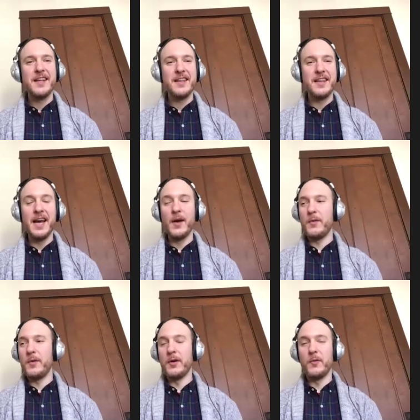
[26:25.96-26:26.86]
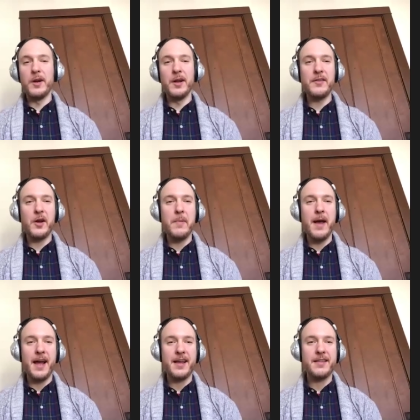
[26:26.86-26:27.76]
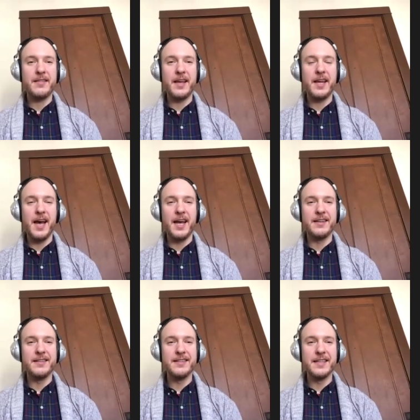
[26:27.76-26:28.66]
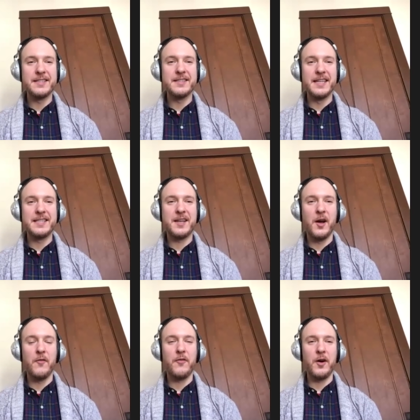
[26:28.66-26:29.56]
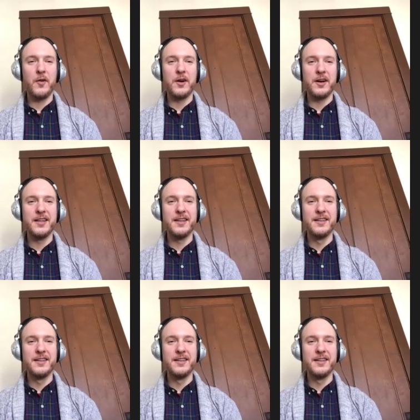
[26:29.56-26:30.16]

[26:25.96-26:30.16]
Yeah, we don't have to go back. Thank God. Let's go forward.